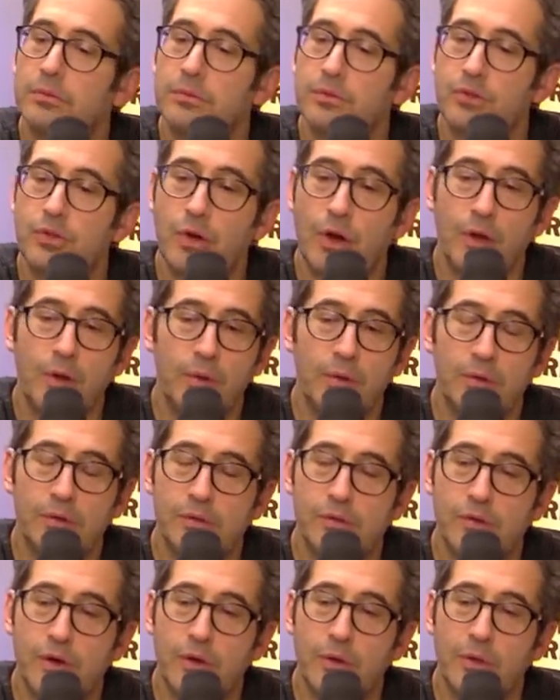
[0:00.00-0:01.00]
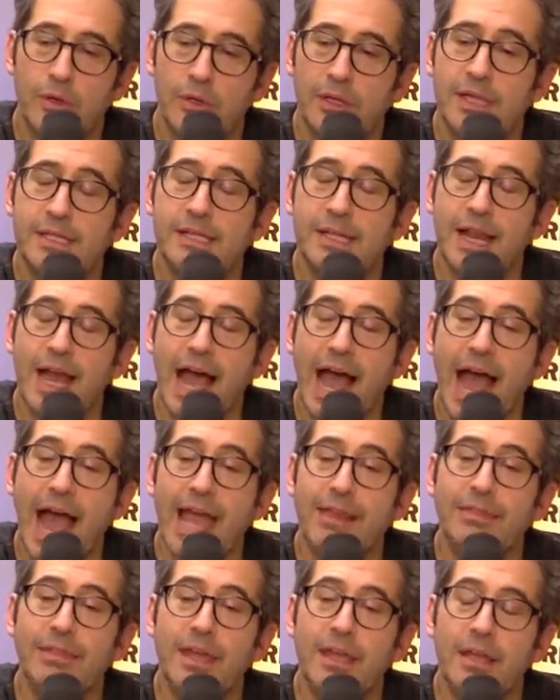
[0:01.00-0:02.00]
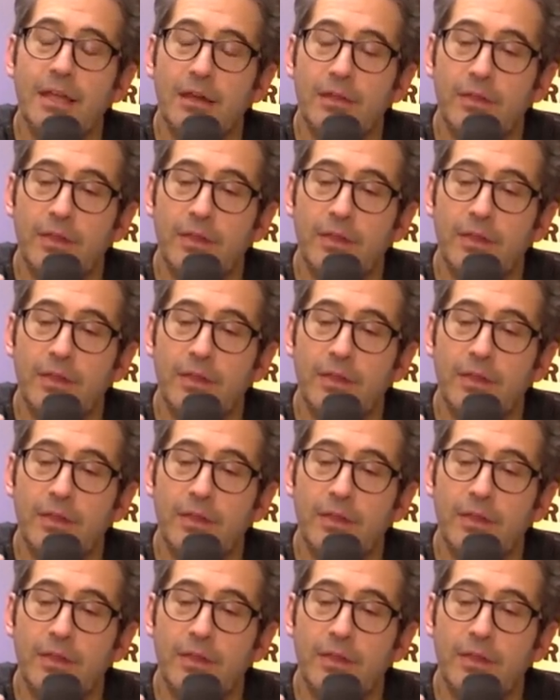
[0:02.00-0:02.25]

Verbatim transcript: True, true. That, Listen, that. I think